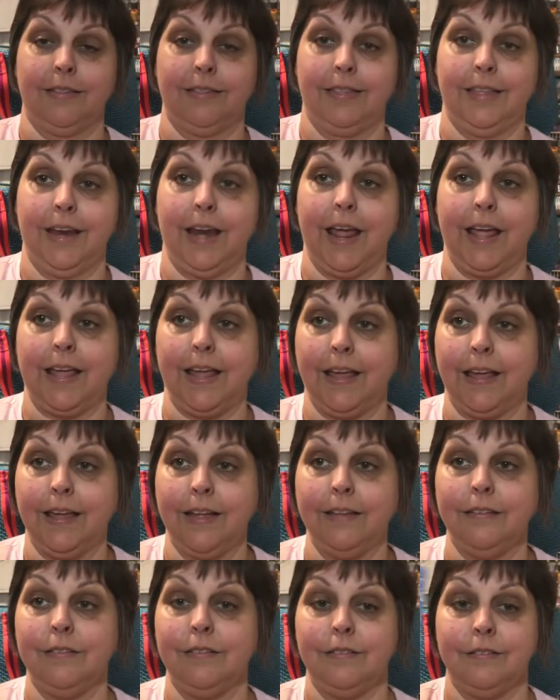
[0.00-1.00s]
that I can
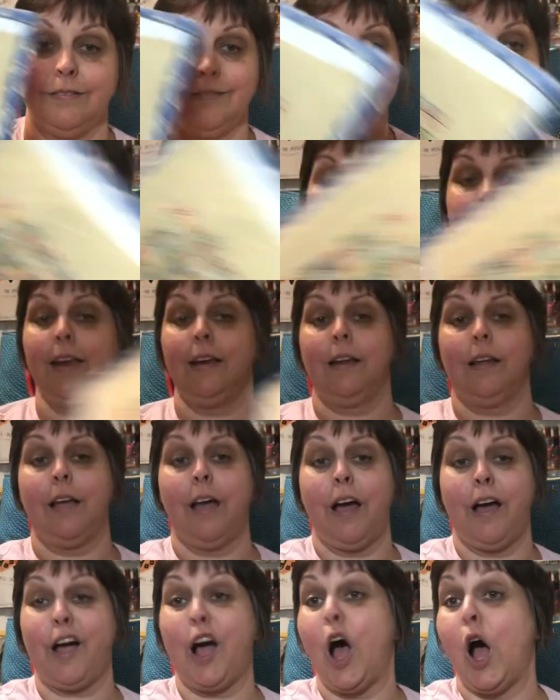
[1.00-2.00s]
get get
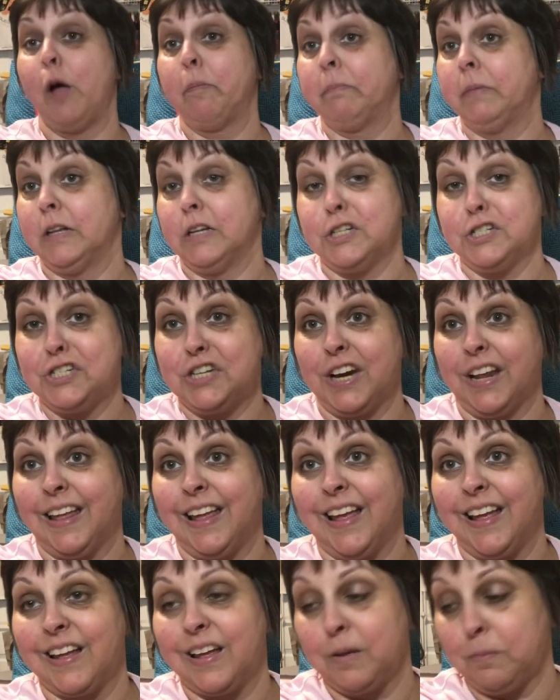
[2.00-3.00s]
accomplished and
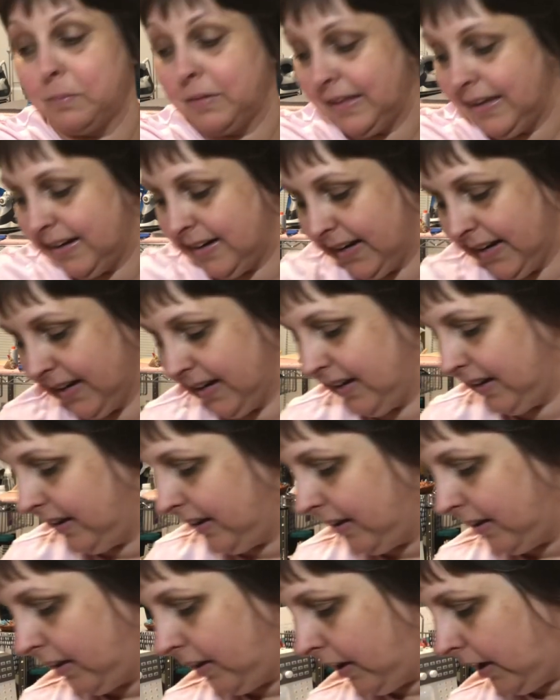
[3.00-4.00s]
get completed.
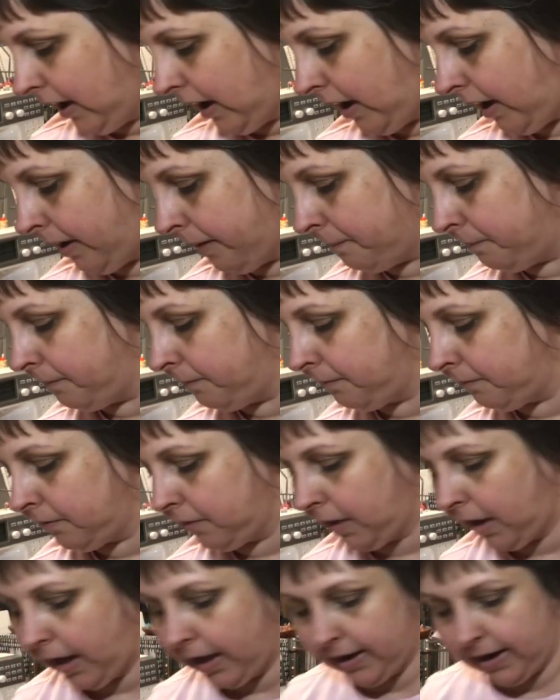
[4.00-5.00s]
Um,
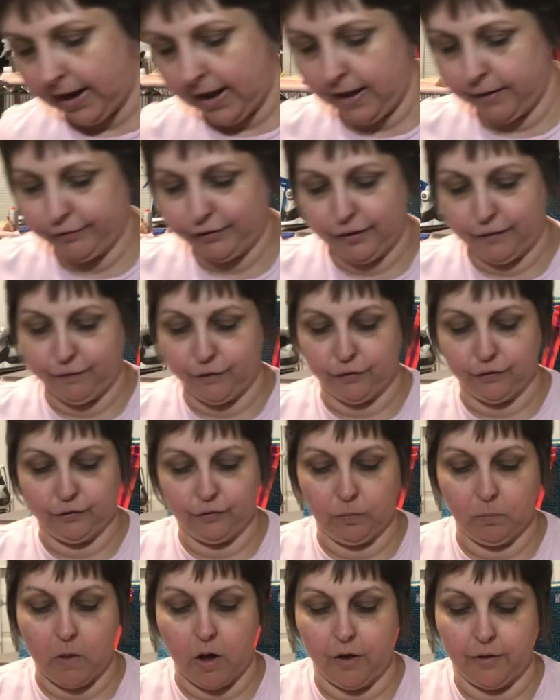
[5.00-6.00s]
and I have several
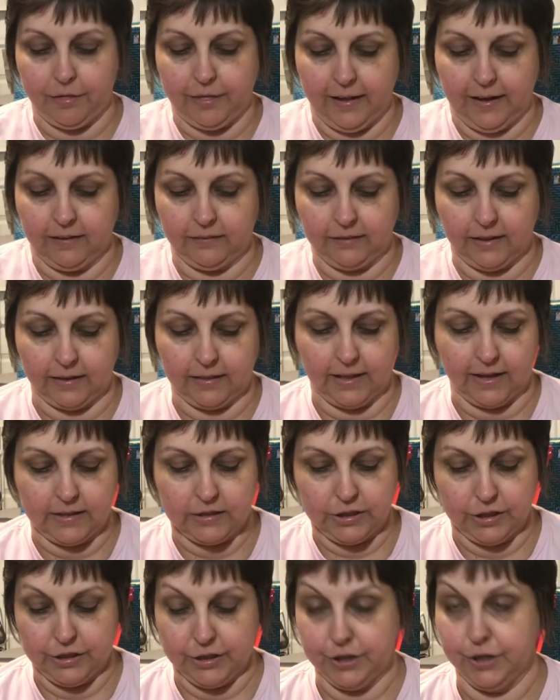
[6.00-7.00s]
small things I'd like
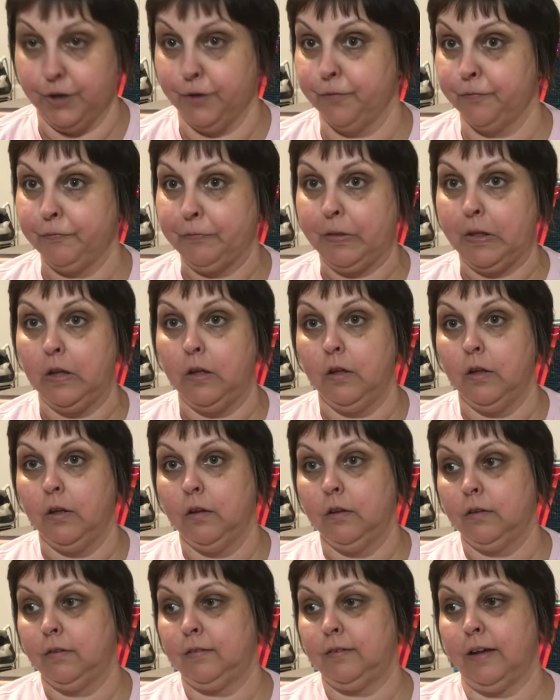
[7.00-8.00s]
to do.
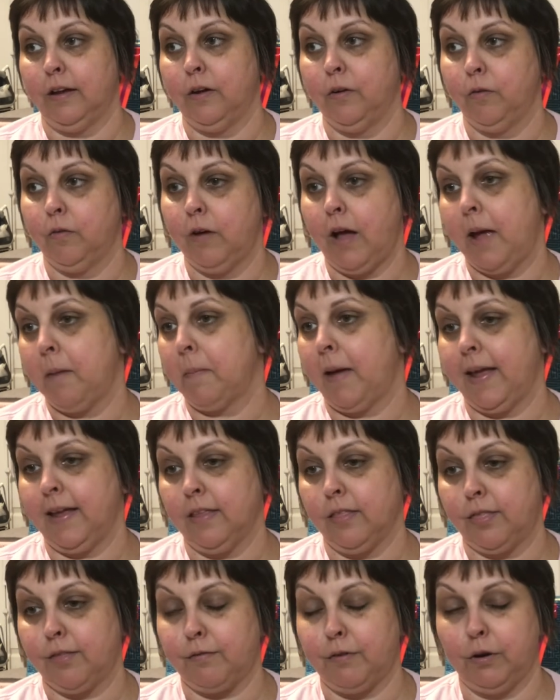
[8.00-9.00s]
So I might
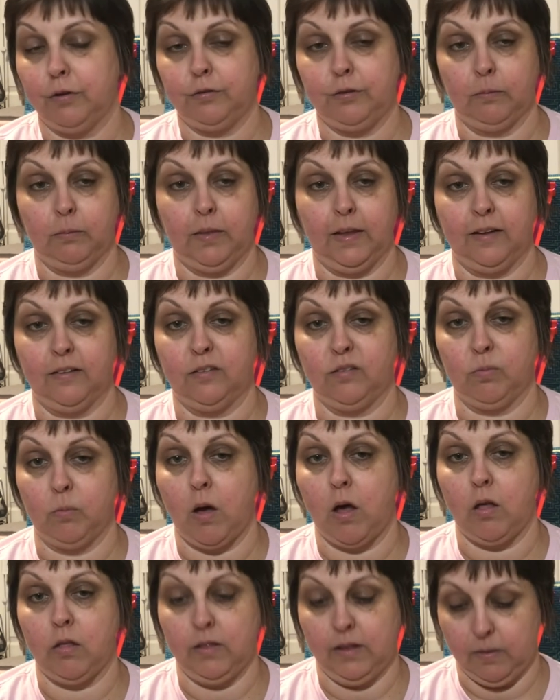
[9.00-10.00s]
throw something
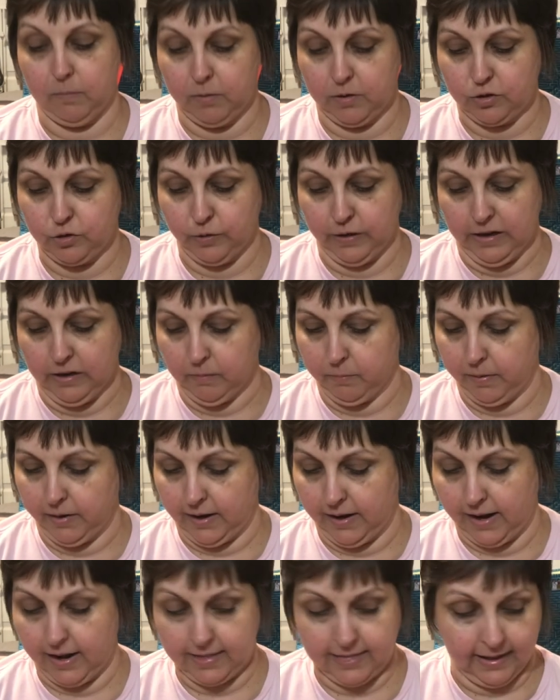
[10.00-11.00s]
small in between,
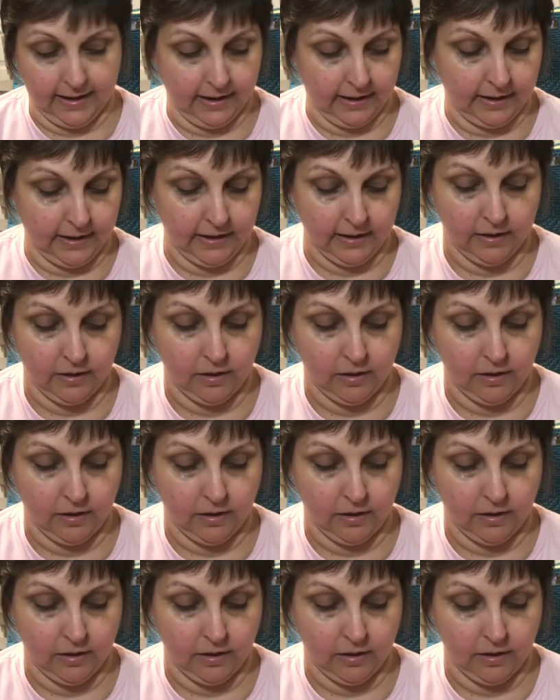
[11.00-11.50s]
but I think